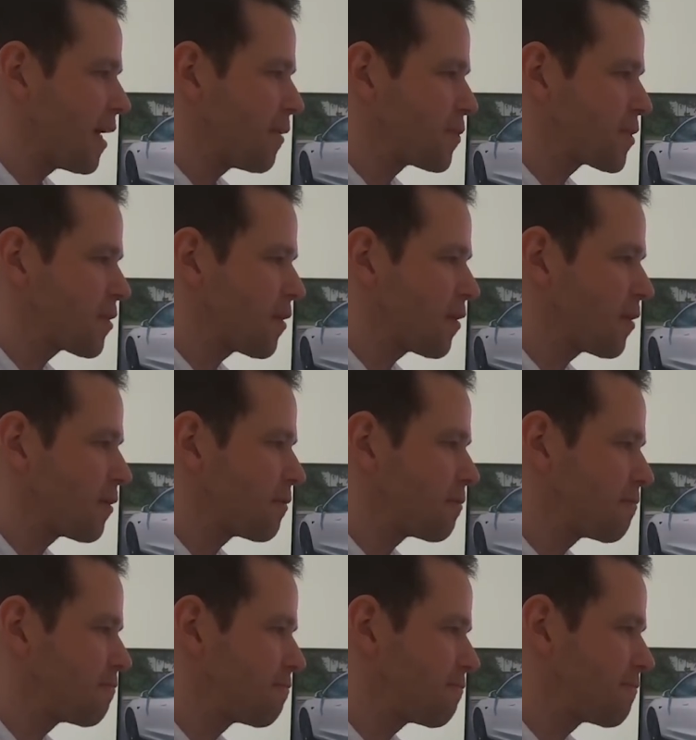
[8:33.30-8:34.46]
So
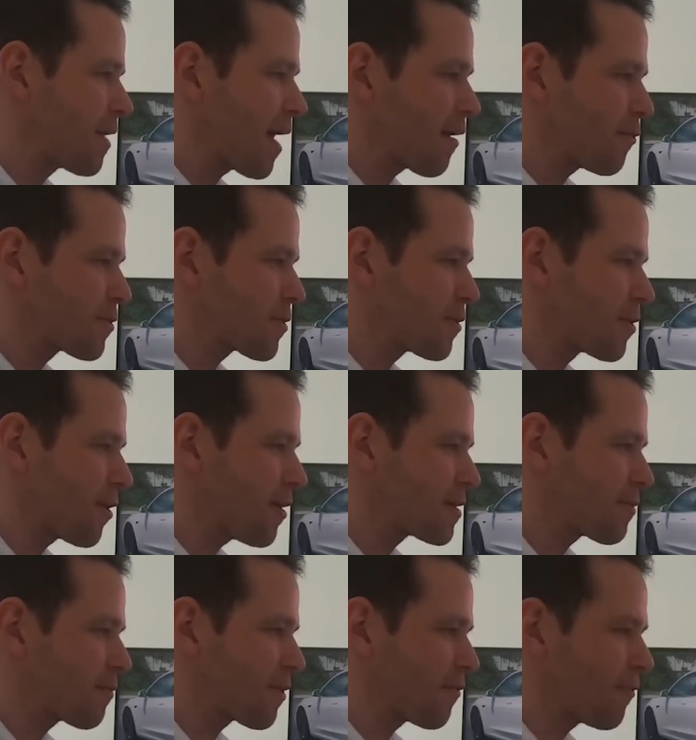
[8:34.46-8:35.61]
that also ties
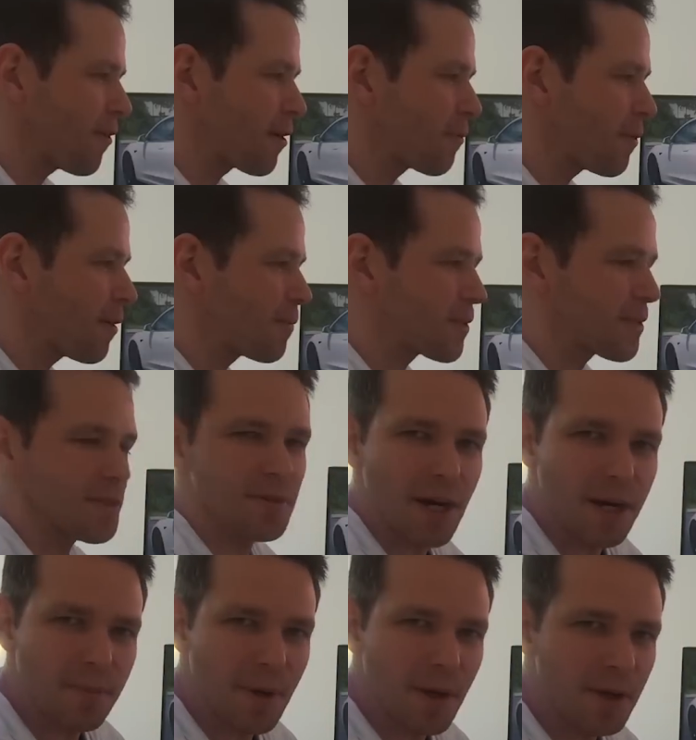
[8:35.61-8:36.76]
in with the final one, which is
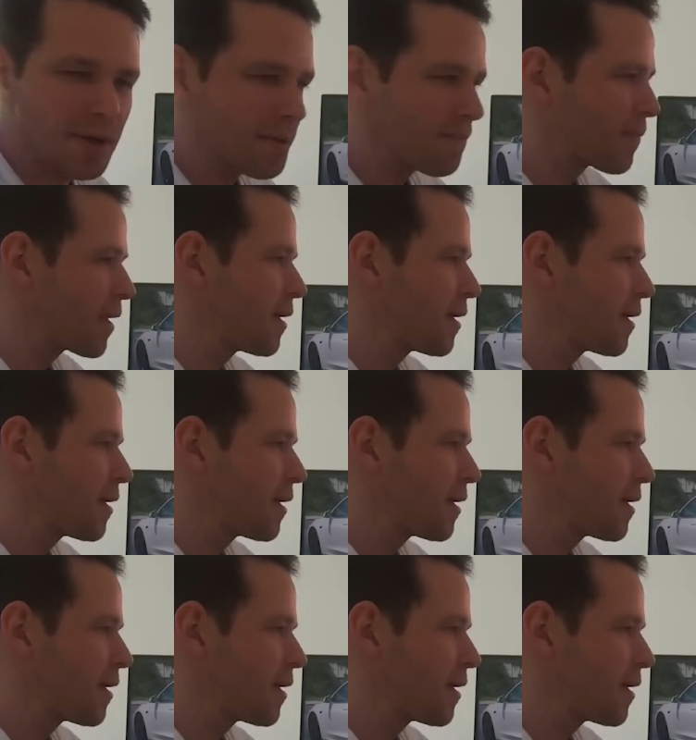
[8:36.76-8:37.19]
track mode.